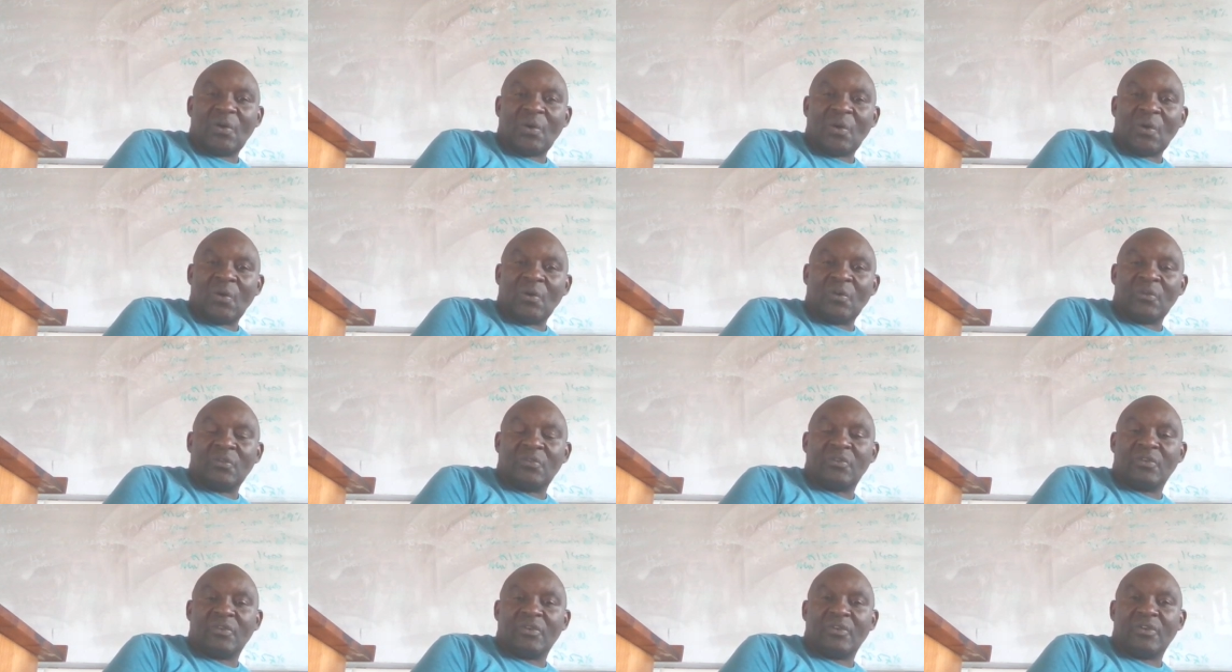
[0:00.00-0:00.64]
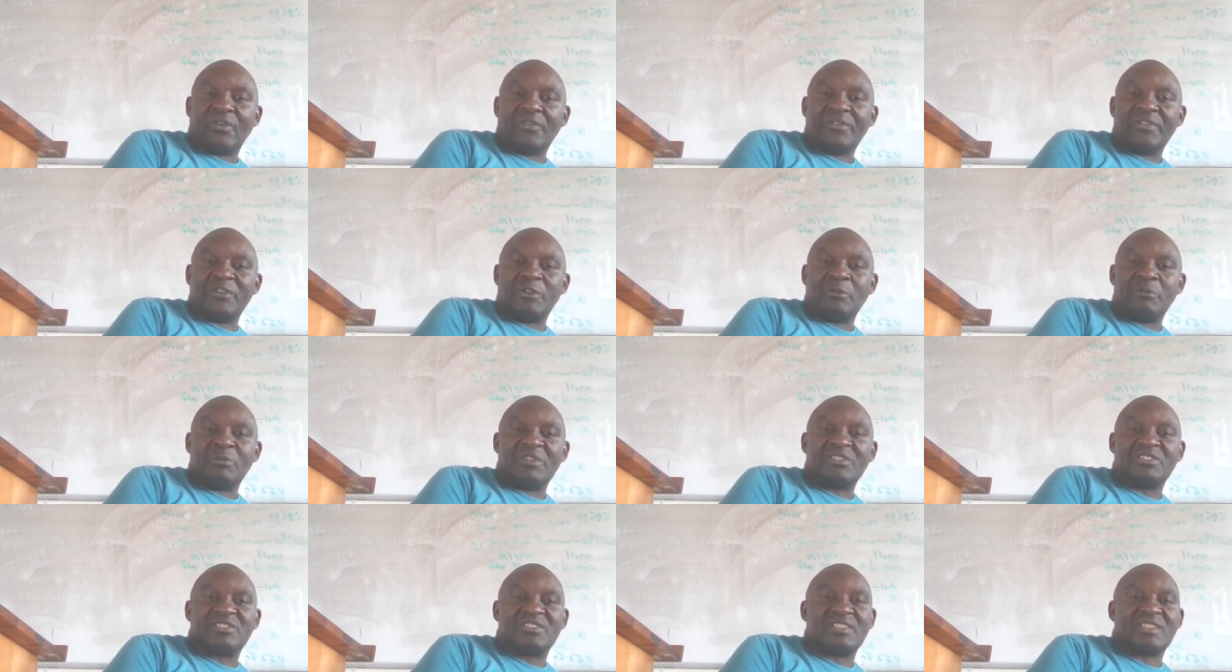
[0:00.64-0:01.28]
of the
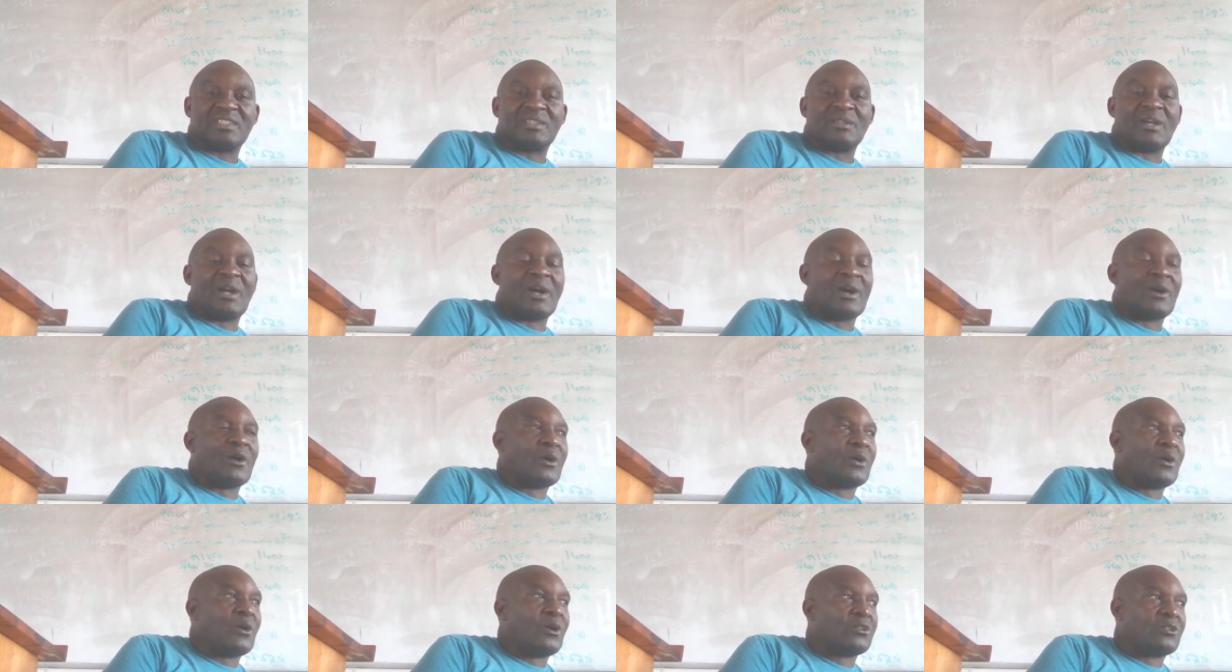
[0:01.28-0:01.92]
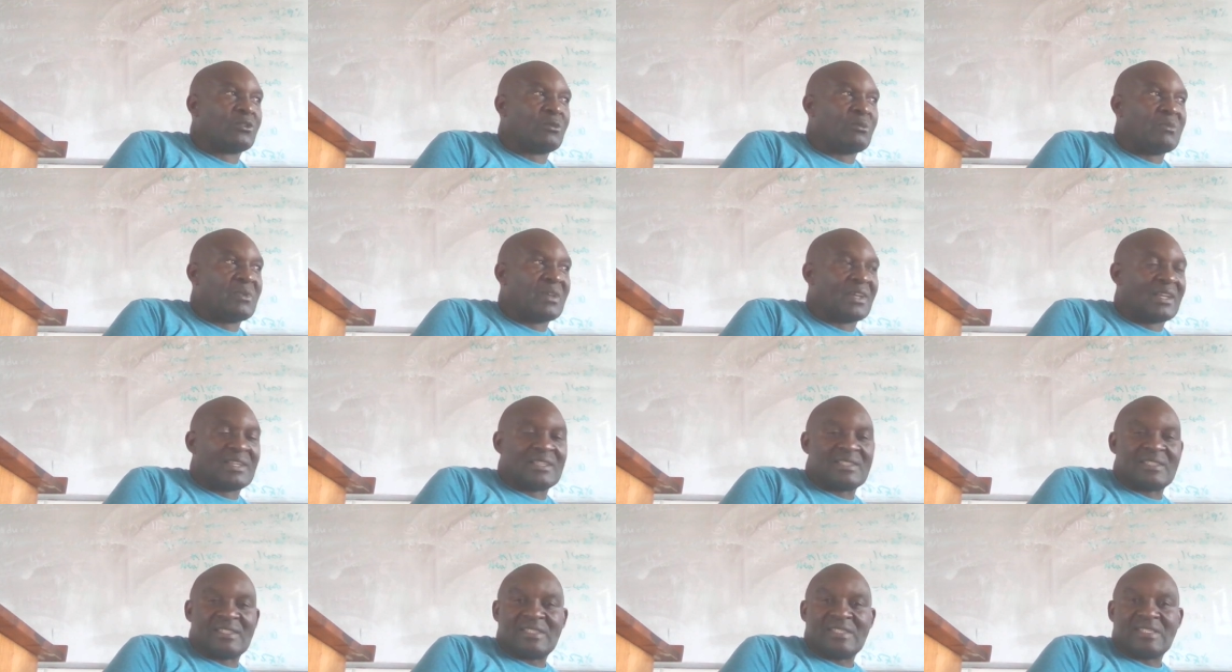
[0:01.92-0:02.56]
domestic
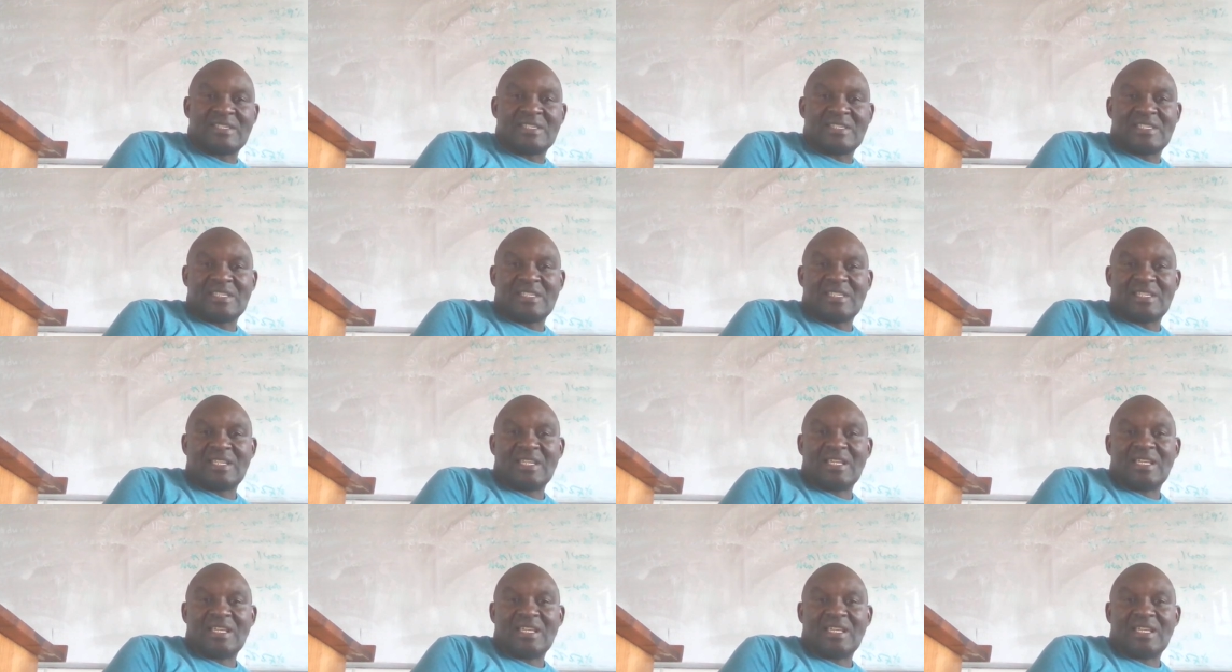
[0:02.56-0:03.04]
automakers.